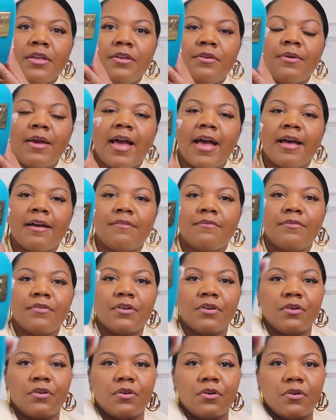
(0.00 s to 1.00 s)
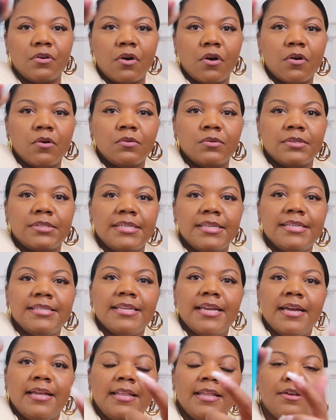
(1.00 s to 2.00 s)
You have gold
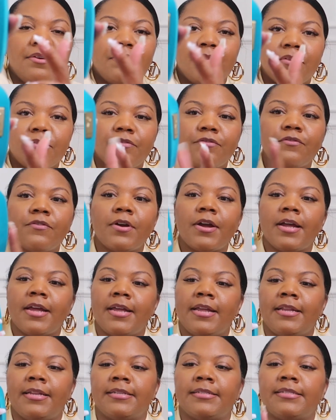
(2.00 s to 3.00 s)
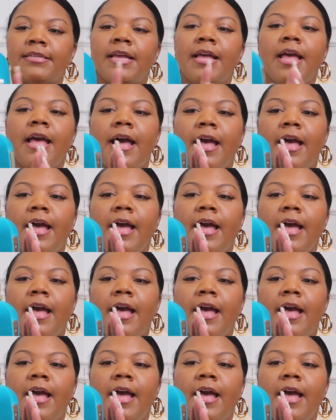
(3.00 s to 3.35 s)
detailing on the front,